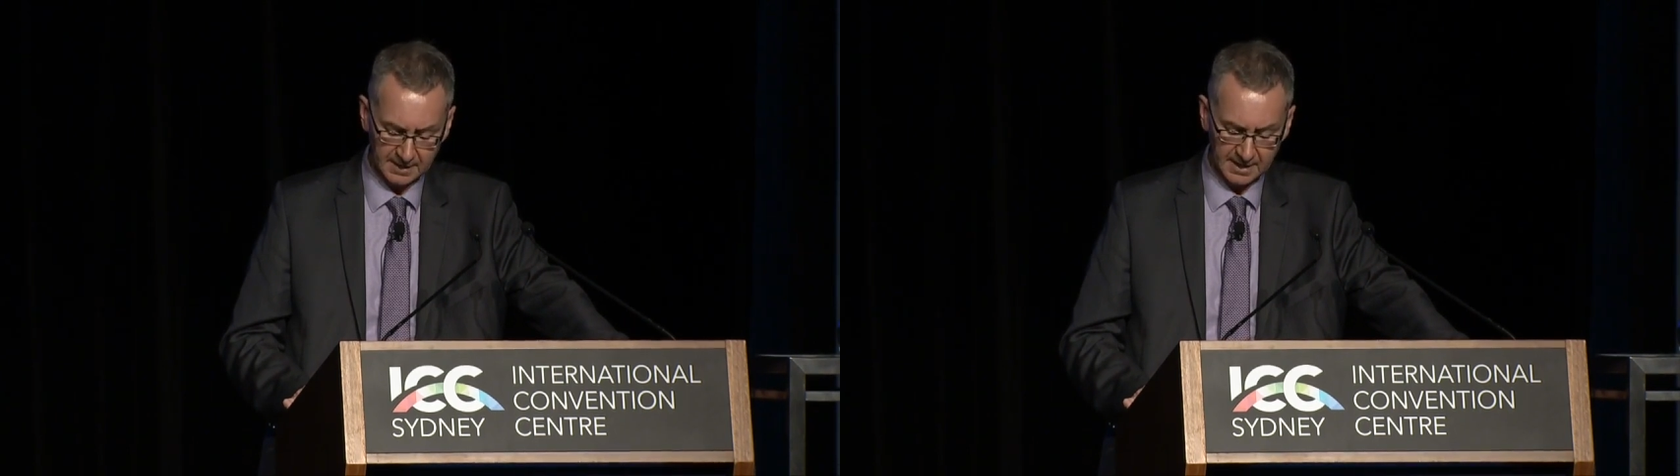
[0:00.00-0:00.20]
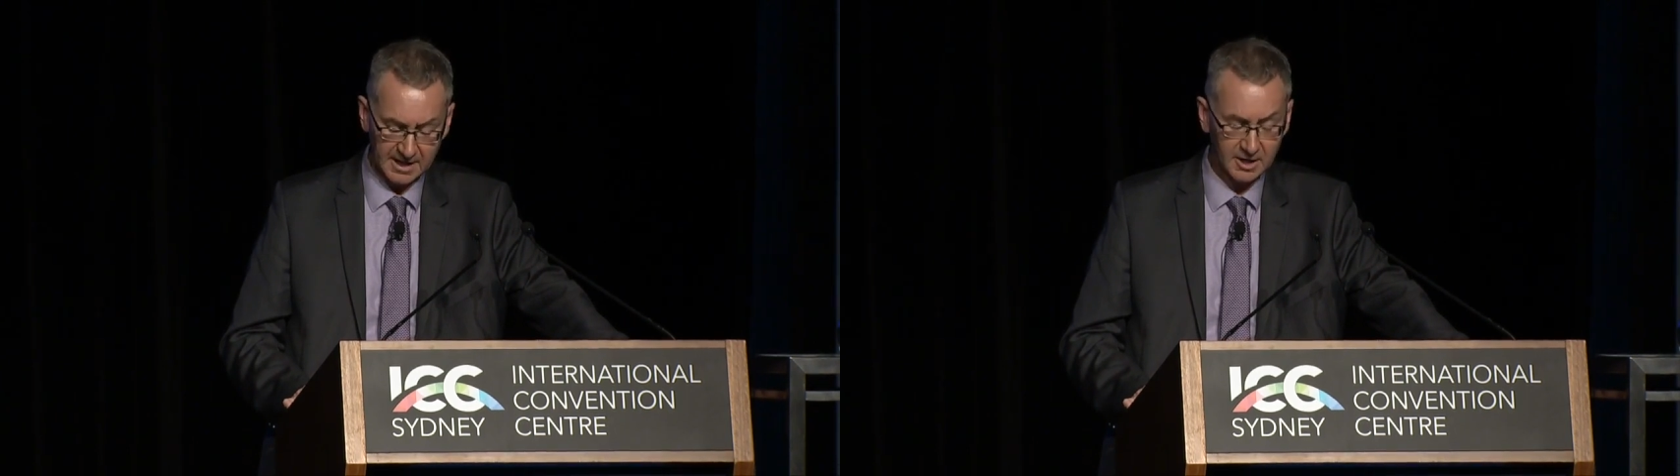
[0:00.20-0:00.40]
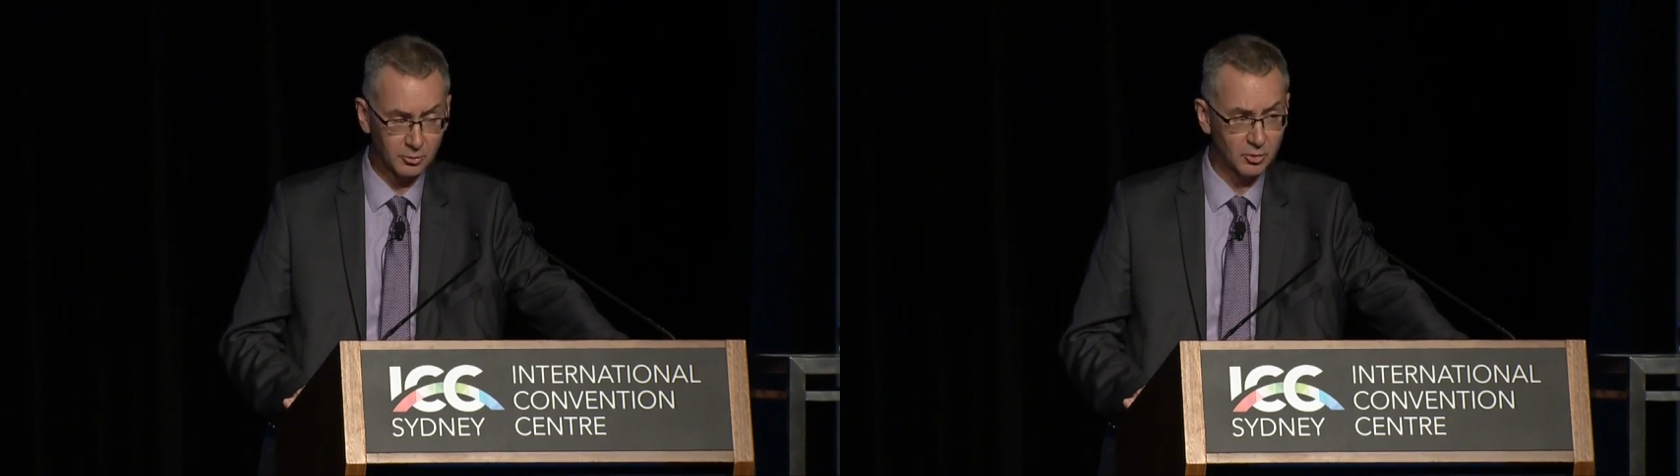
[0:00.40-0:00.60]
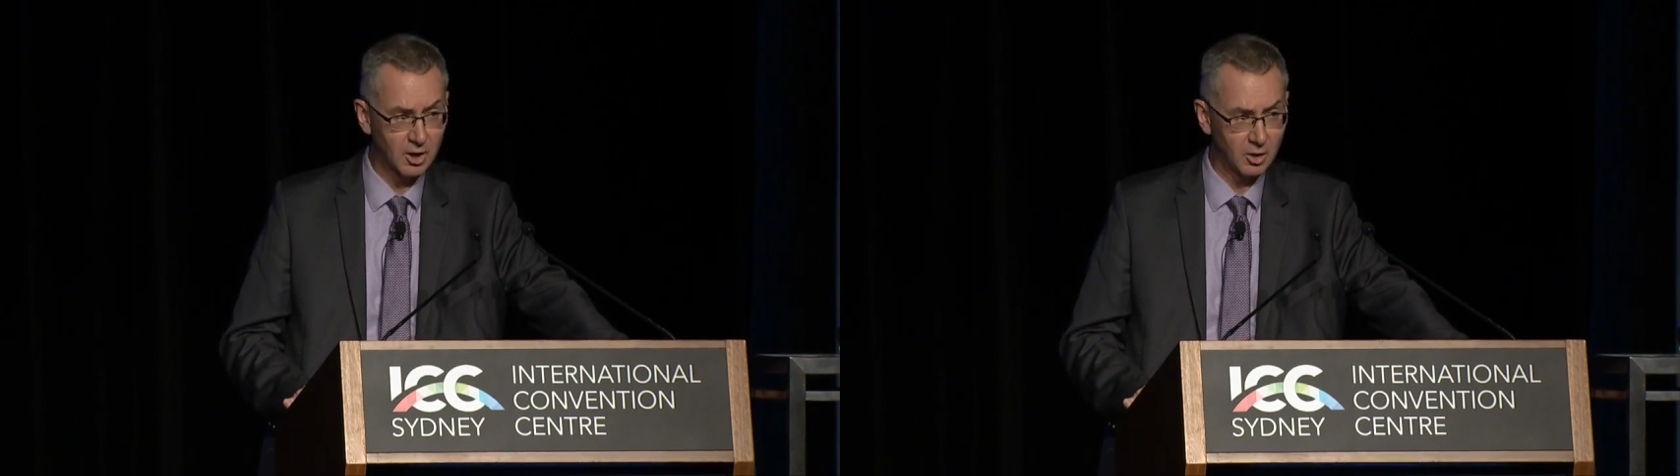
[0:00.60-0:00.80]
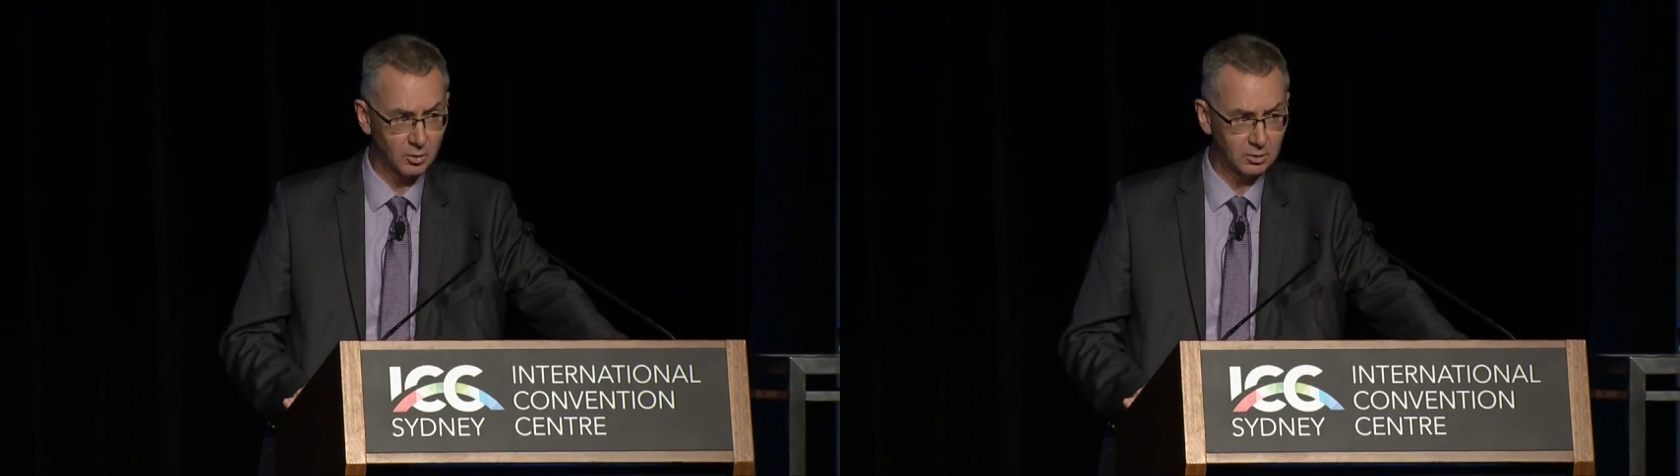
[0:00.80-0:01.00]
Our
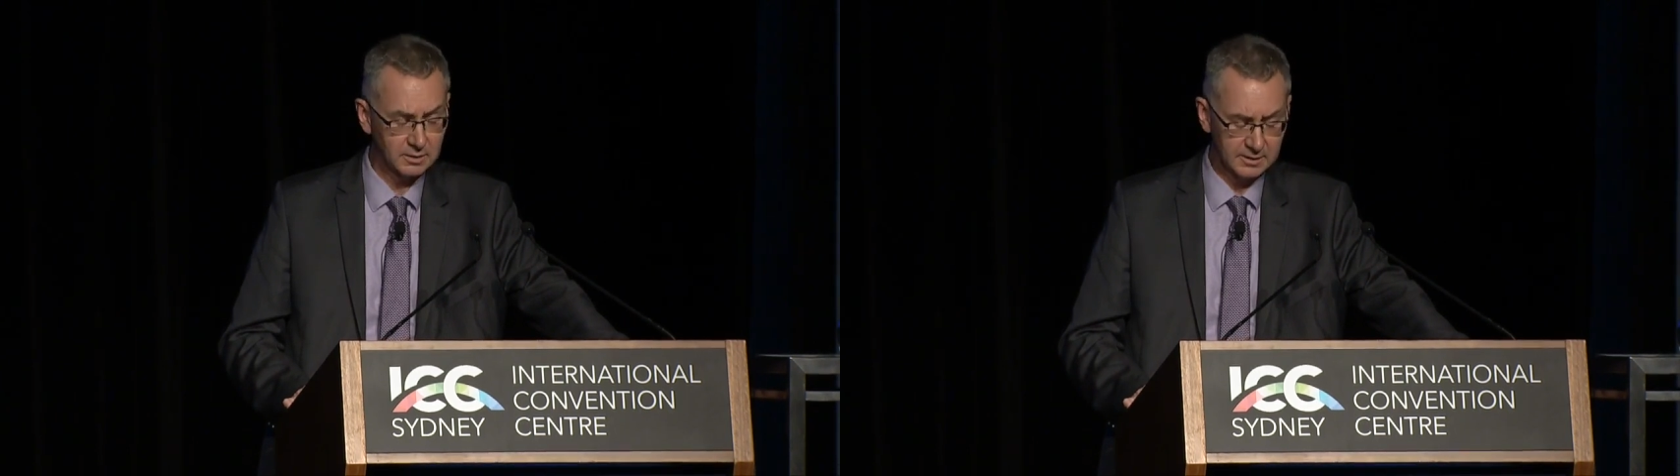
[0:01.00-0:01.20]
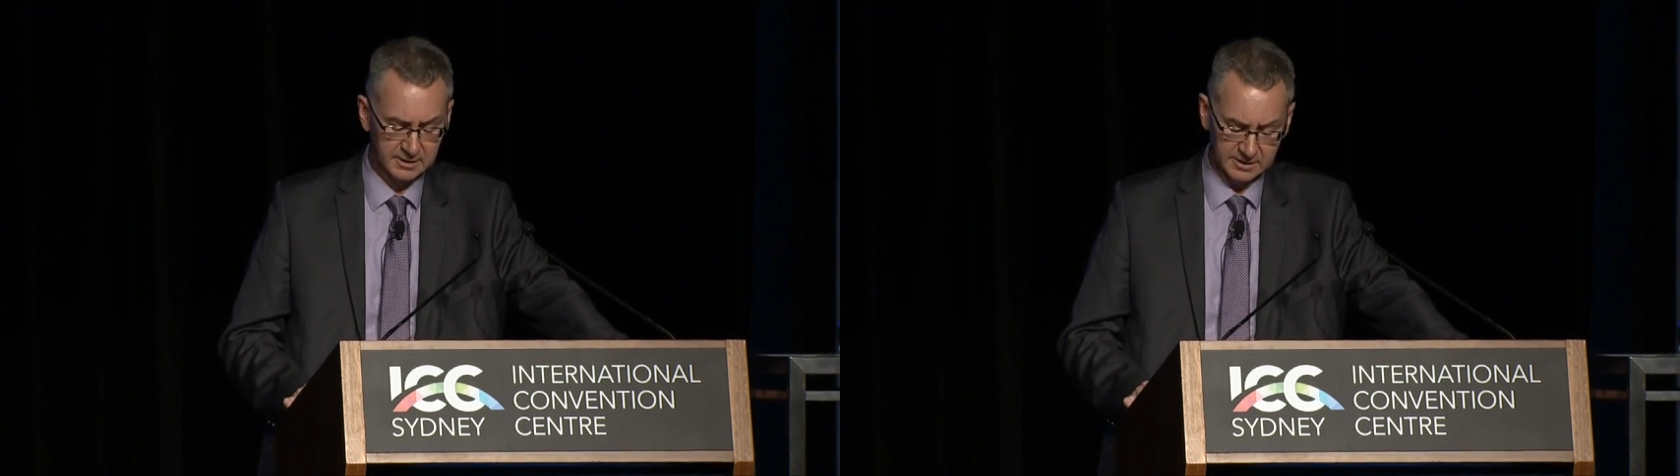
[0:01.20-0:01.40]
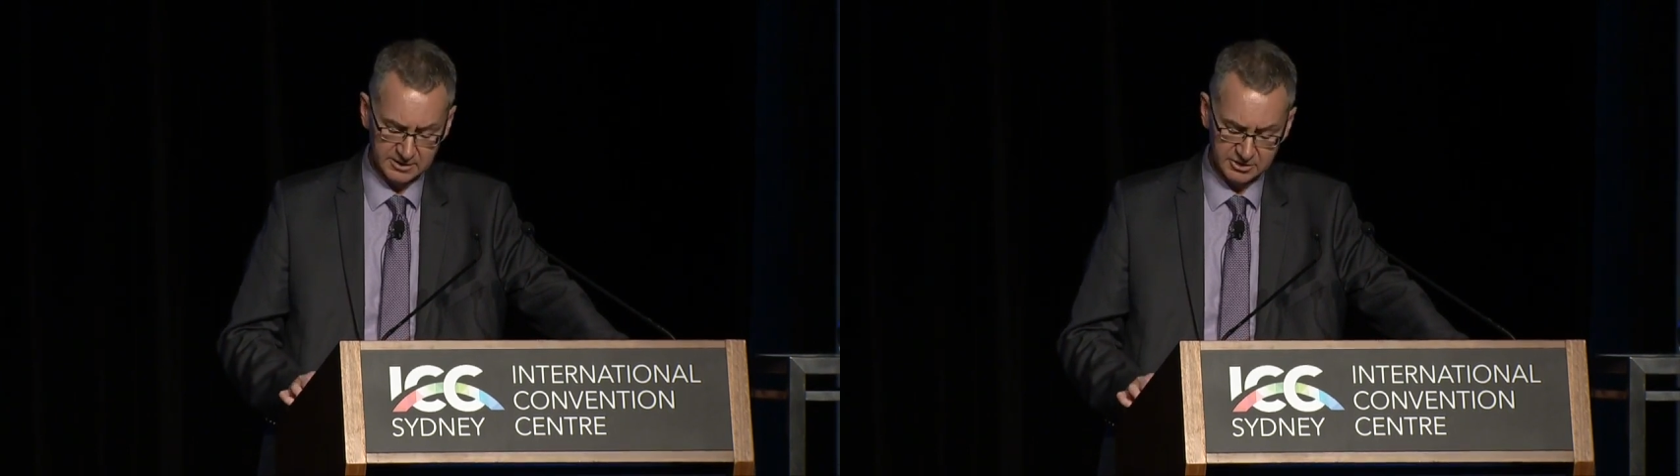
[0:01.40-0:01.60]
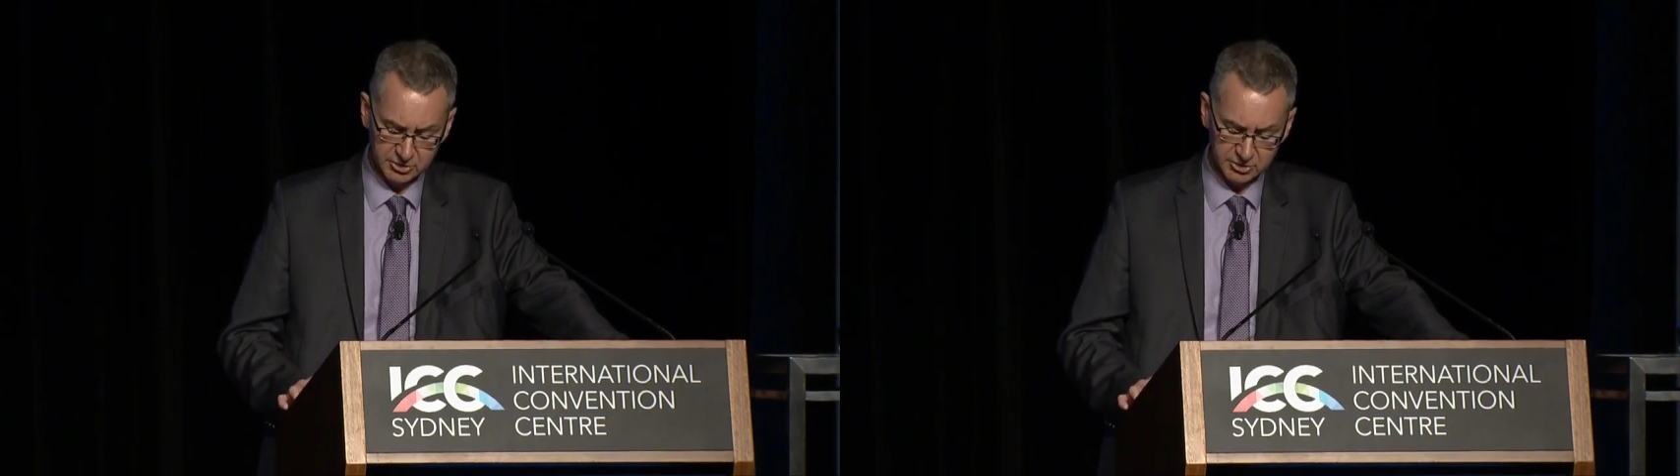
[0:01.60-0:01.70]
role is